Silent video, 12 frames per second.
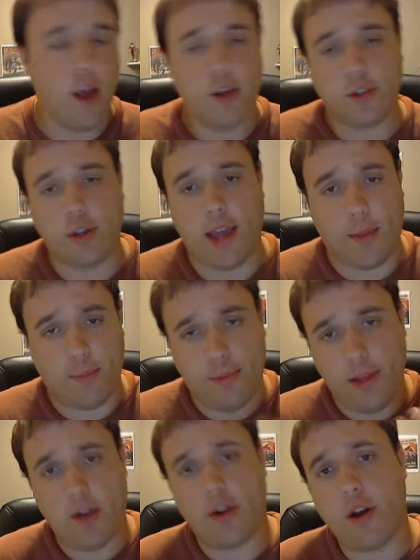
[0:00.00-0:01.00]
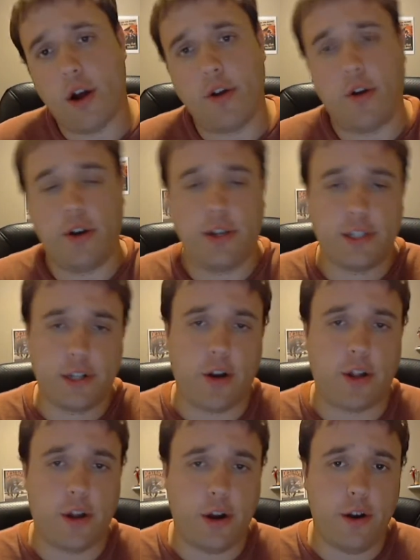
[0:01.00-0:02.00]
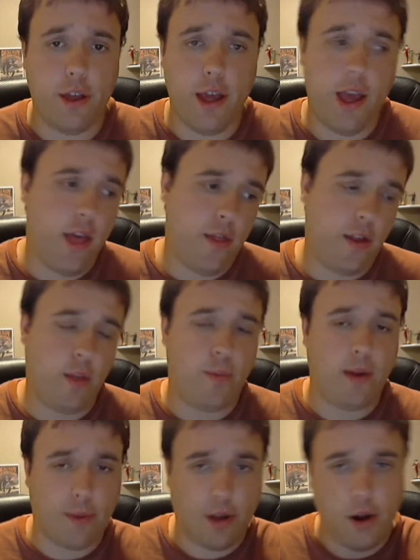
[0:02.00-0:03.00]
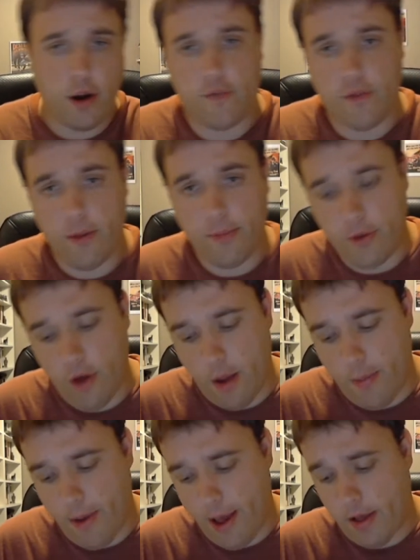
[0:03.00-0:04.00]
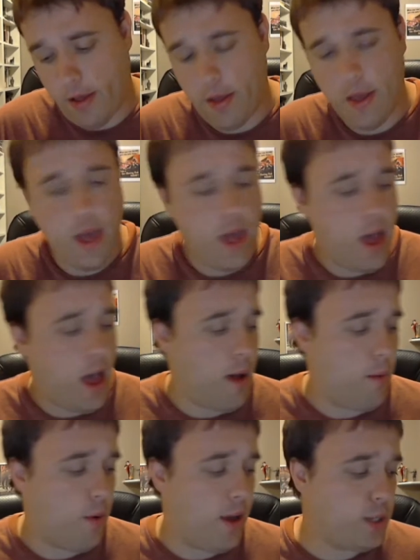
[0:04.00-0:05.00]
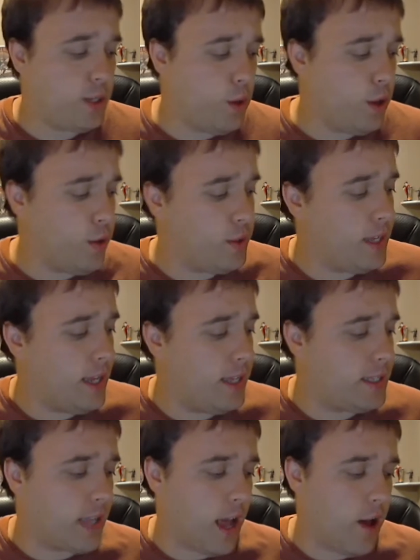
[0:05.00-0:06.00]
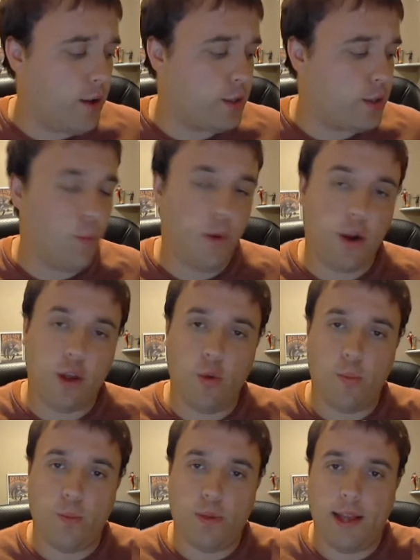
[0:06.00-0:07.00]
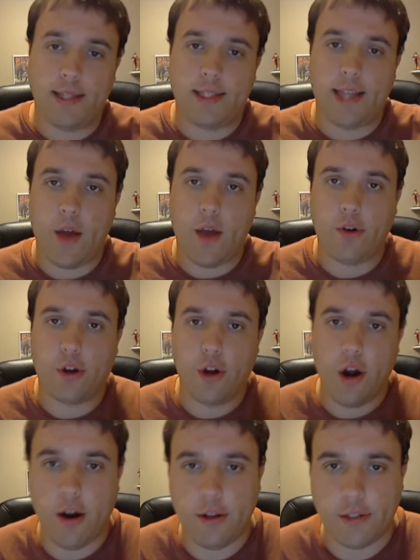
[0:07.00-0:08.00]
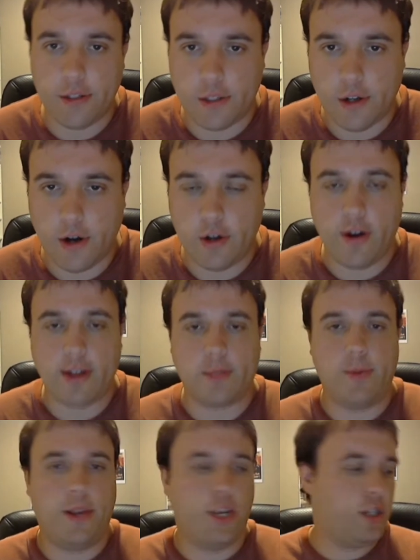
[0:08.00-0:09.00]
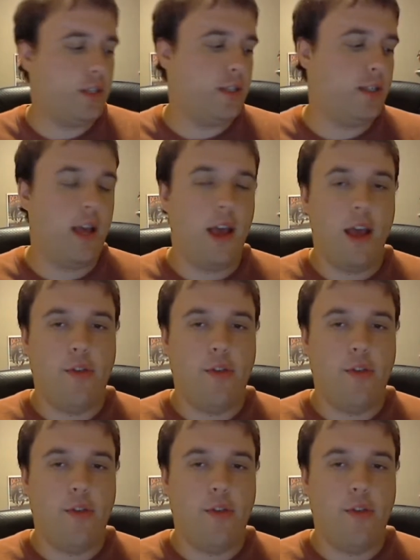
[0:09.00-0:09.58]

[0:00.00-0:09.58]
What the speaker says: So yeah, you play a card or you discard a card, then you pick up a card from the draw pile. Each one of those cities is also where you place down your cards to start your expeditions.